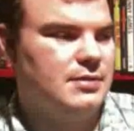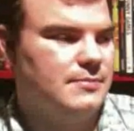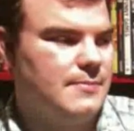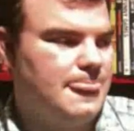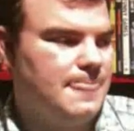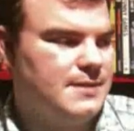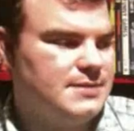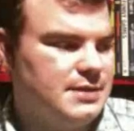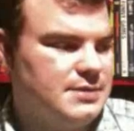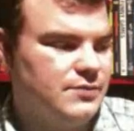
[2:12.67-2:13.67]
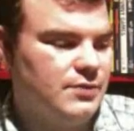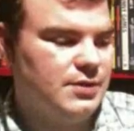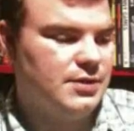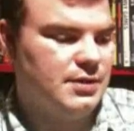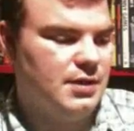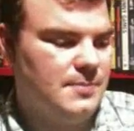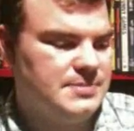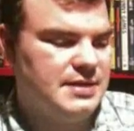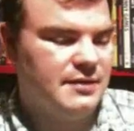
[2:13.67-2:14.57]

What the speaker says: It's a really good